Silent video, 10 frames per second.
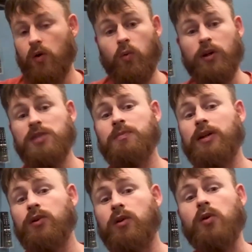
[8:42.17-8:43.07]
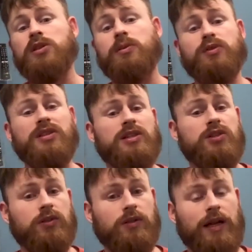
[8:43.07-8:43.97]
what does my new closing percentage
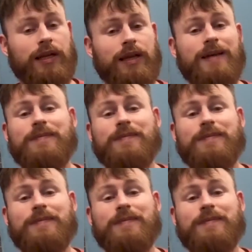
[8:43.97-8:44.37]
look like?